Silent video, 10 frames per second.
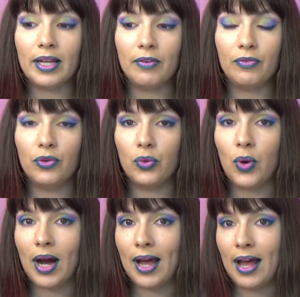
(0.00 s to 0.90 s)
if you
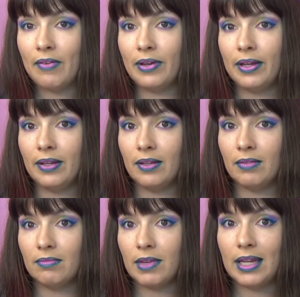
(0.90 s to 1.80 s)
are
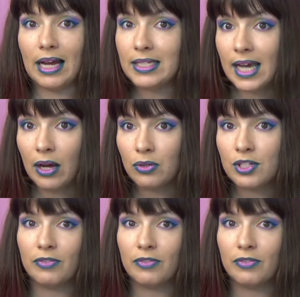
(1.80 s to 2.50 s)
having a night out,